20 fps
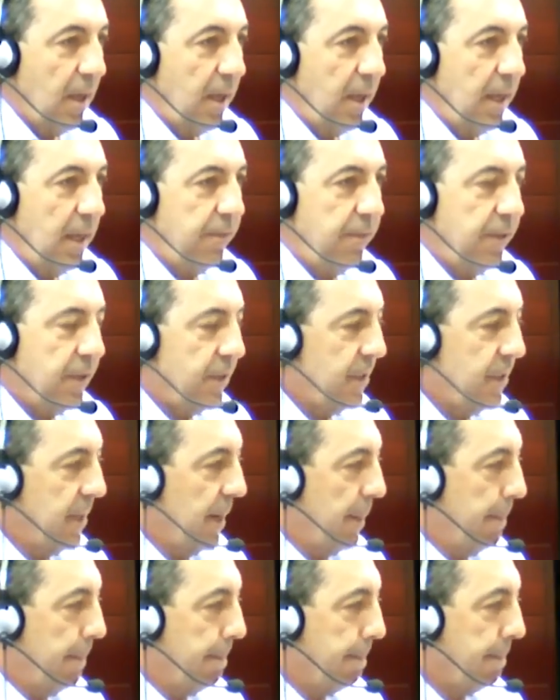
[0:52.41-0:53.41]
If it
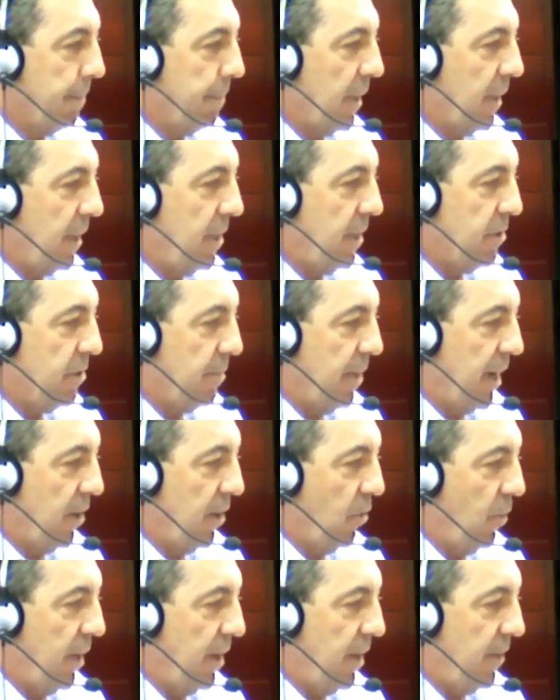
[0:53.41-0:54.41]
is a matter
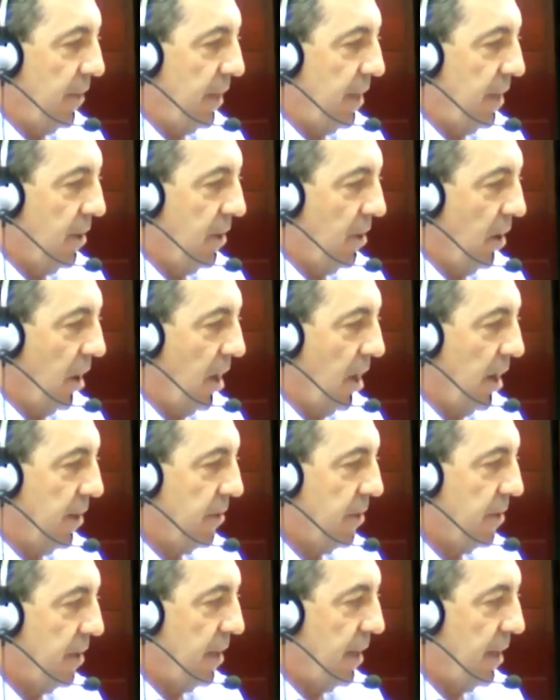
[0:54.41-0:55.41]
where the client
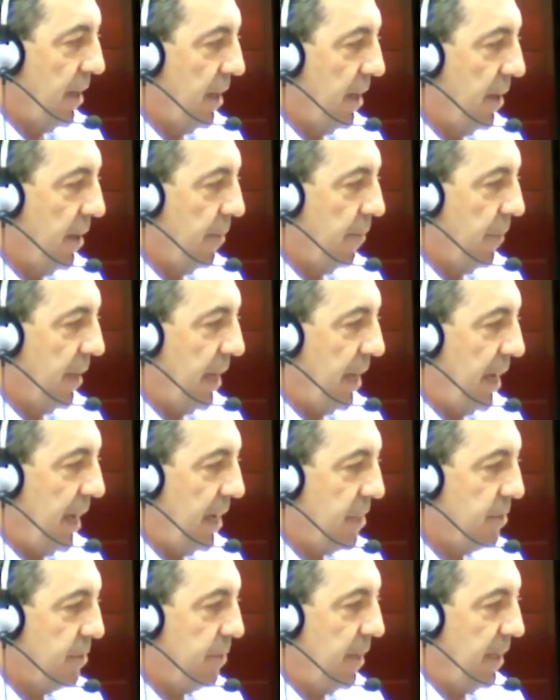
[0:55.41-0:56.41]

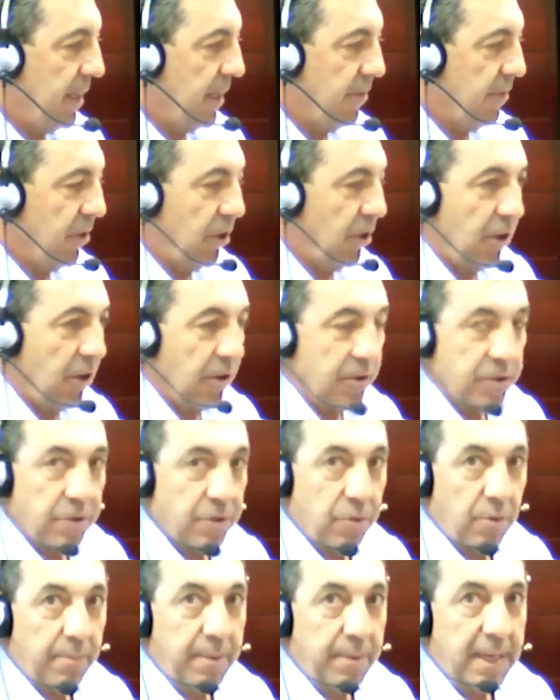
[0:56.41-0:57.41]
has been given a notice
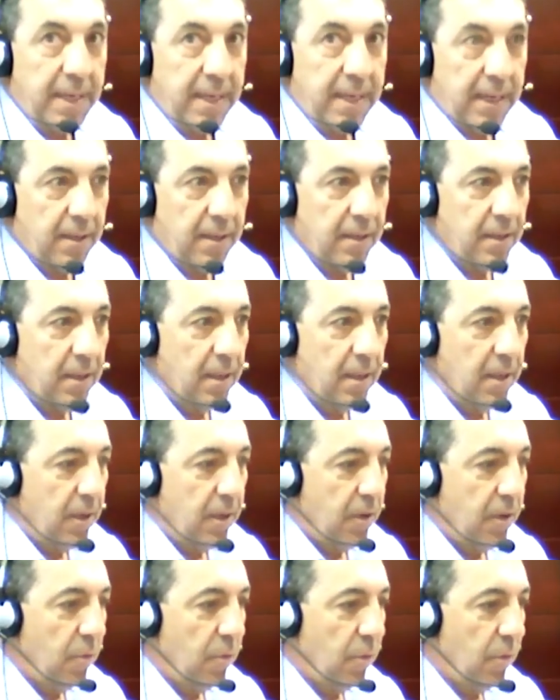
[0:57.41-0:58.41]
to appear,
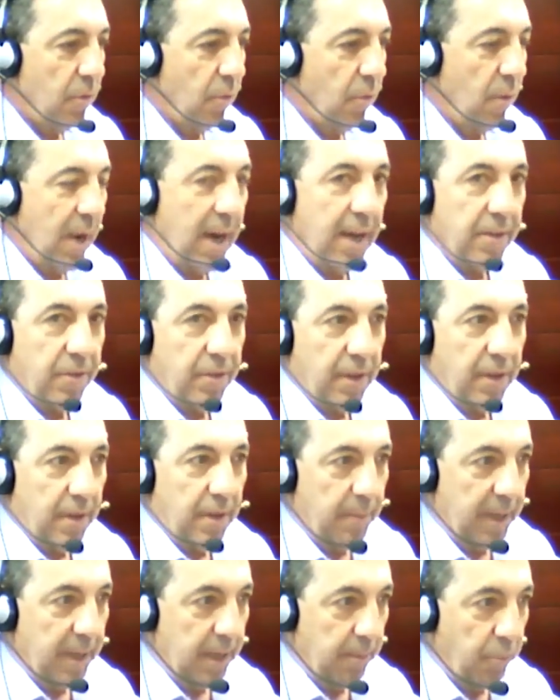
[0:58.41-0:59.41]
rather
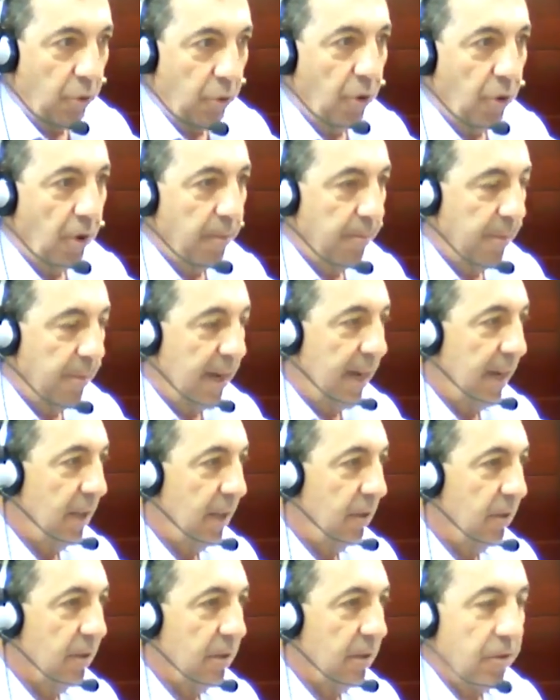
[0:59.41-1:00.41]
than being put on
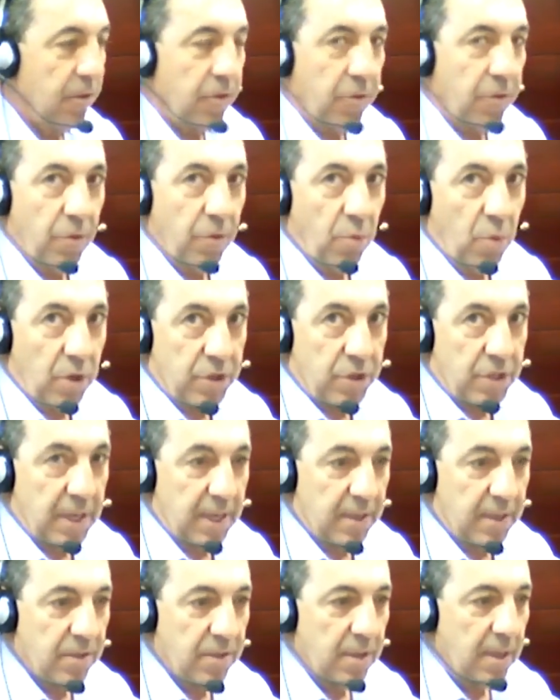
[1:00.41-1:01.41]
bail through the watch
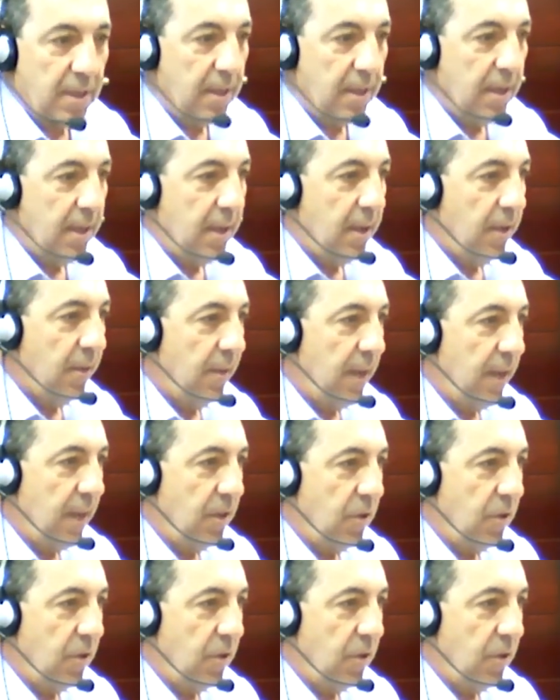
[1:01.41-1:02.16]
house, then